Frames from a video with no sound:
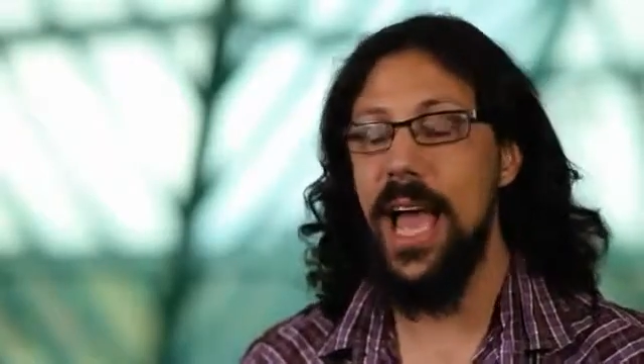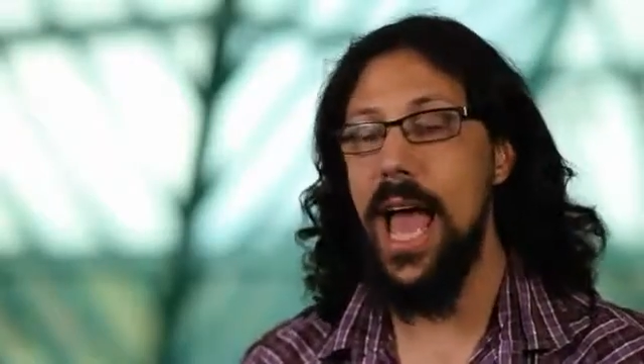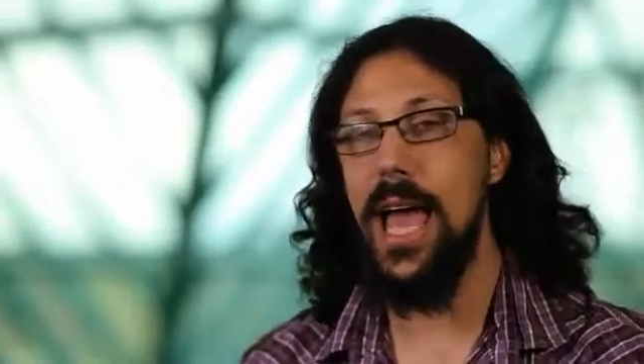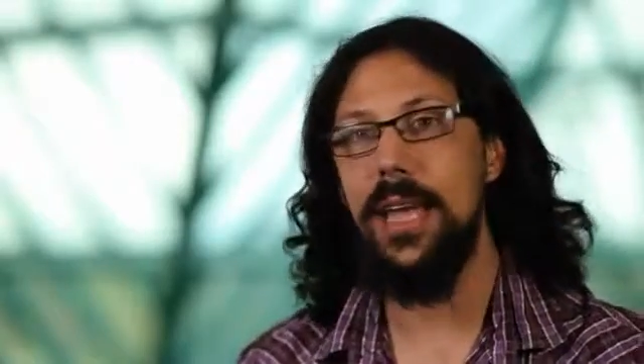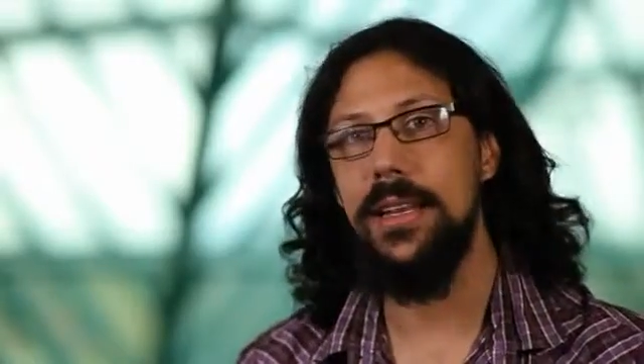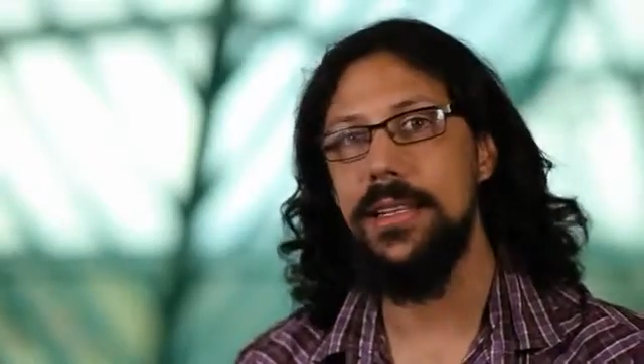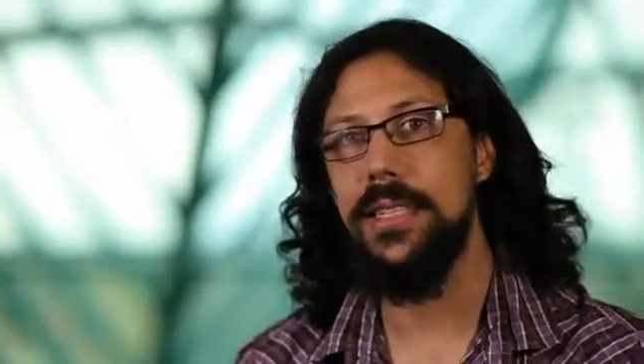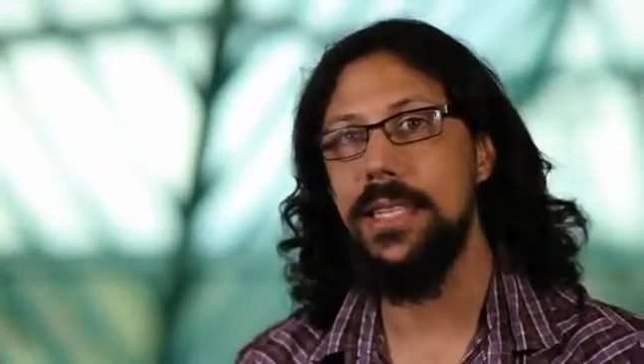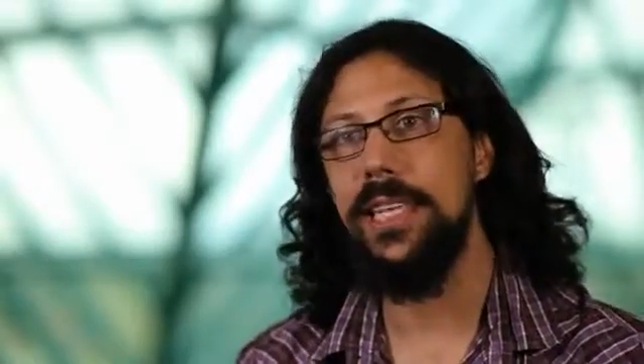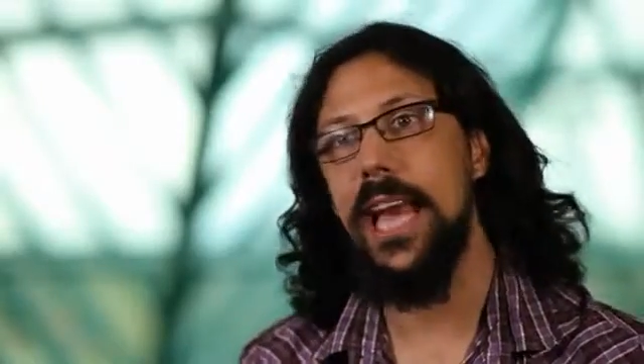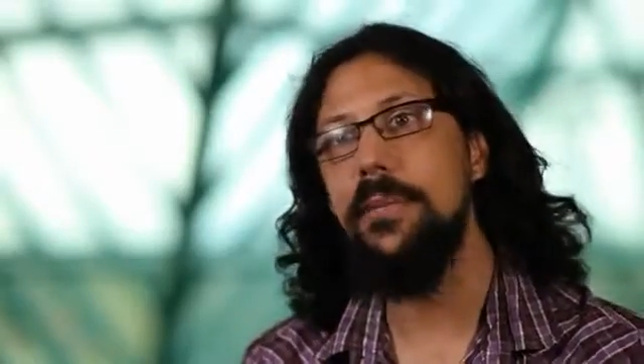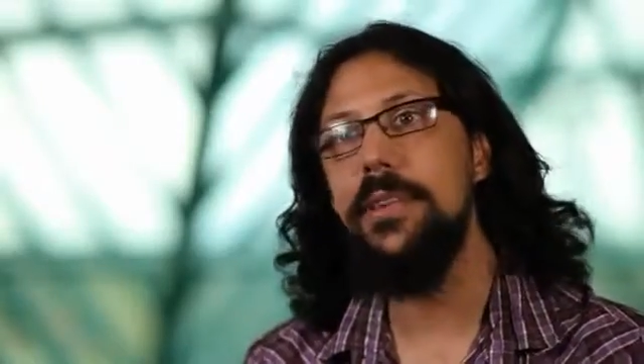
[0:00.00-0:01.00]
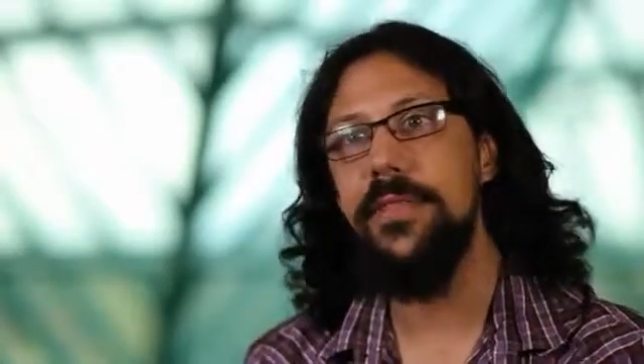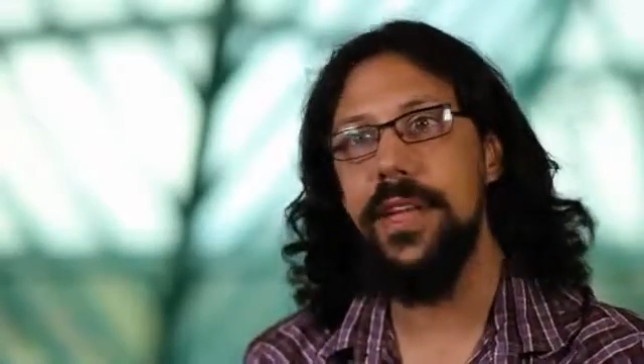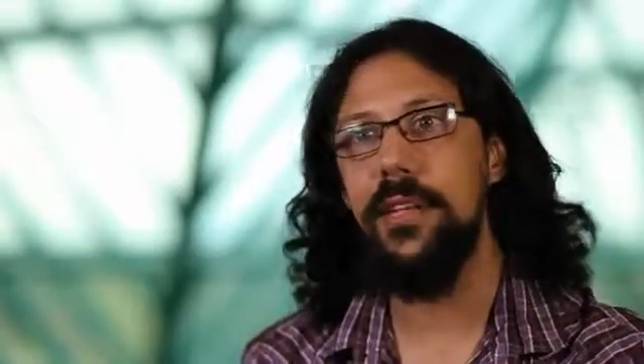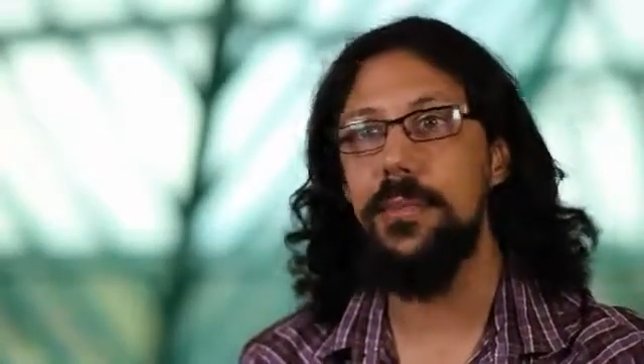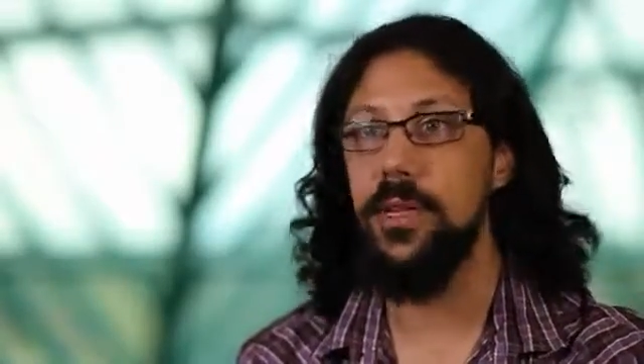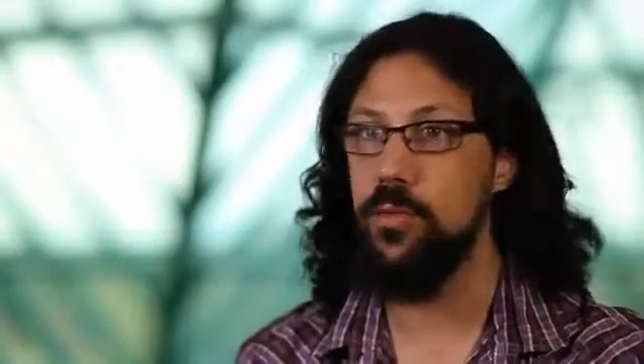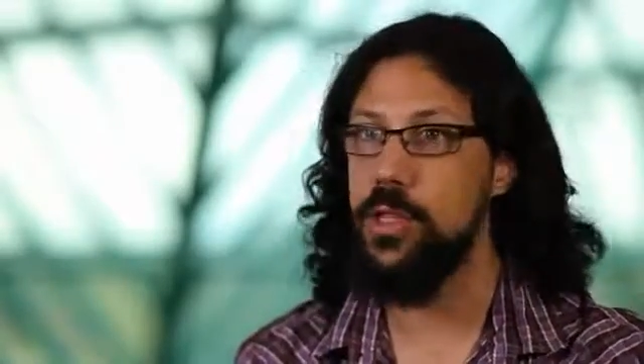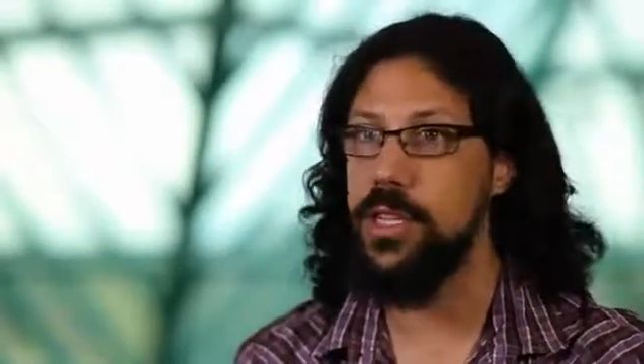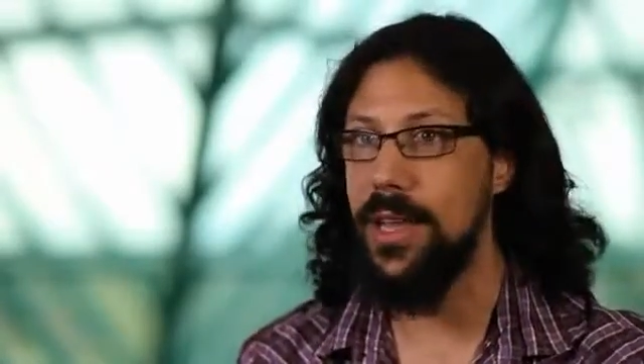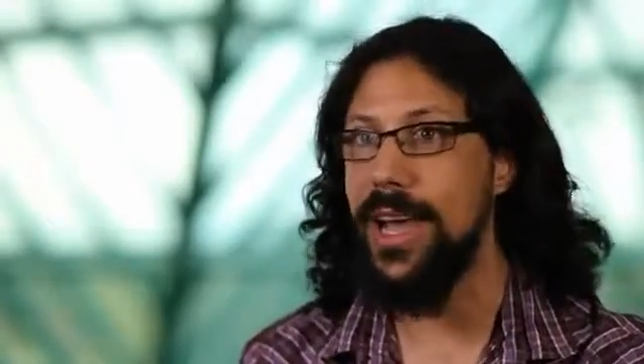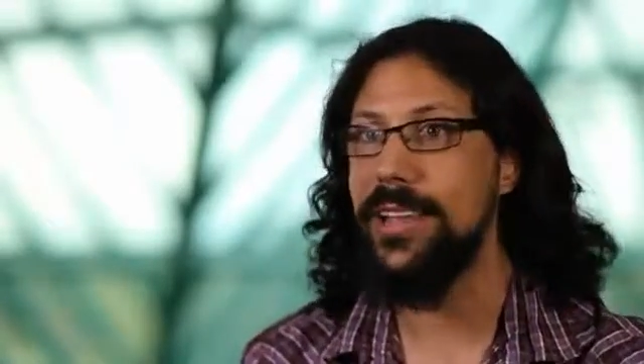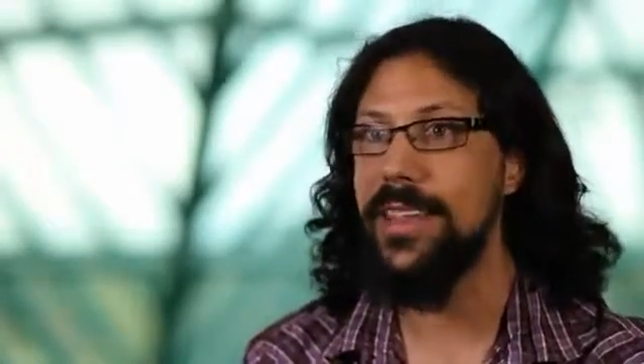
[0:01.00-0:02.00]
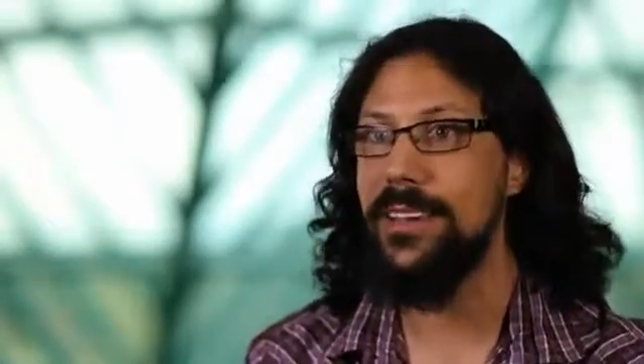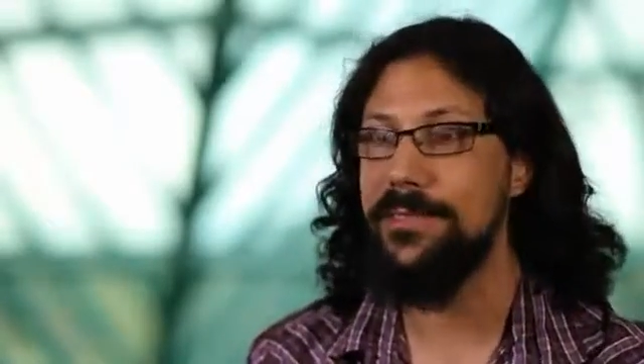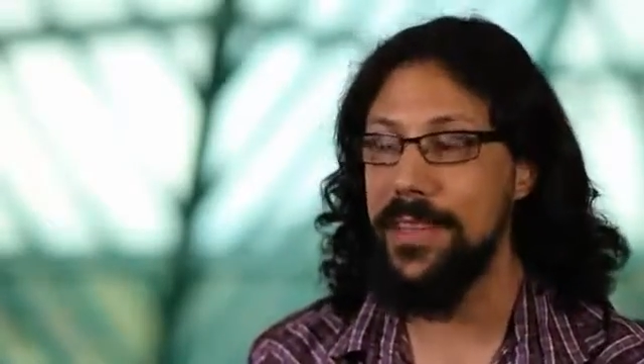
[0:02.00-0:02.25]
And game development was like that